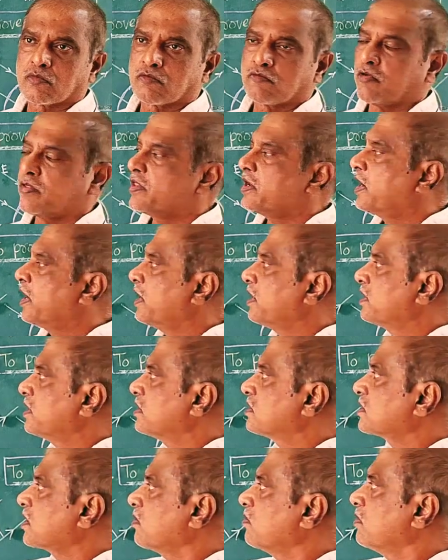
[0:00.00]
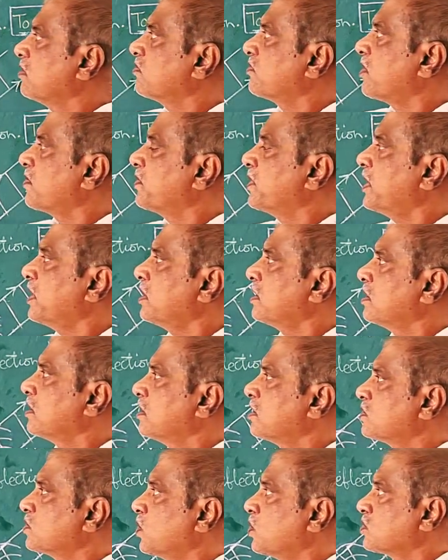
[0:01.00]
When the light is coming from the
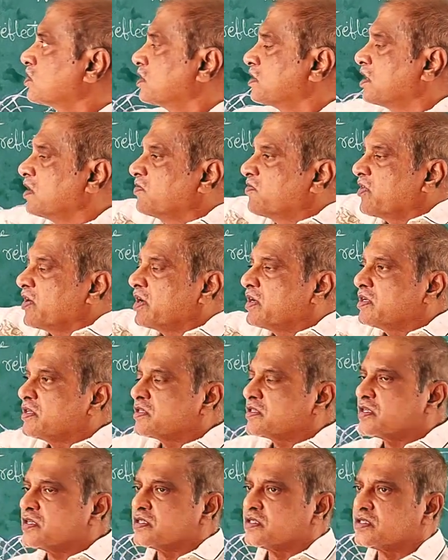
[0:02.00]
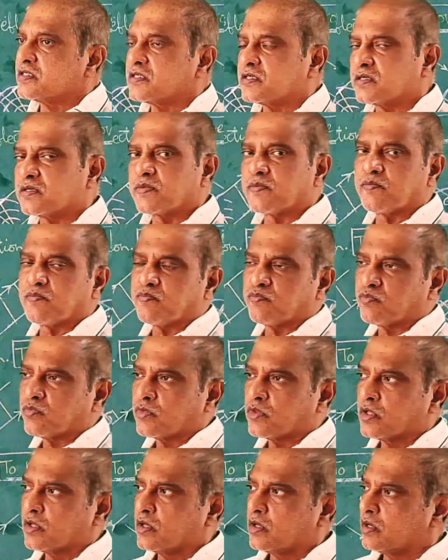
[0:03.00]
source at infinite distance,
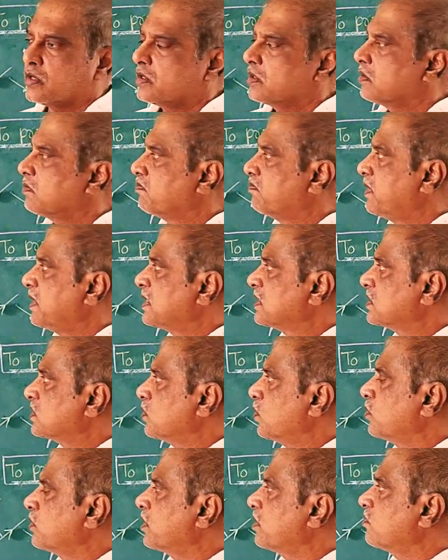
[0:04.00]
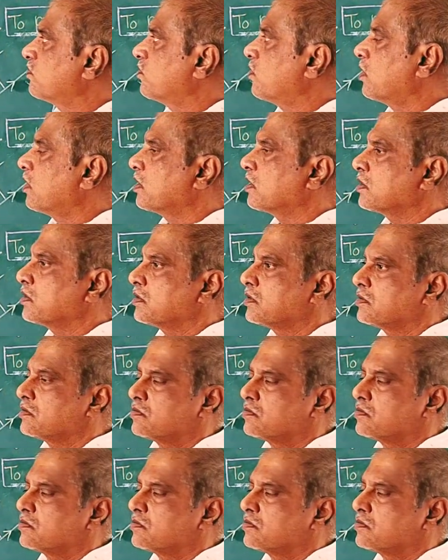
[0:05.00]
best suited for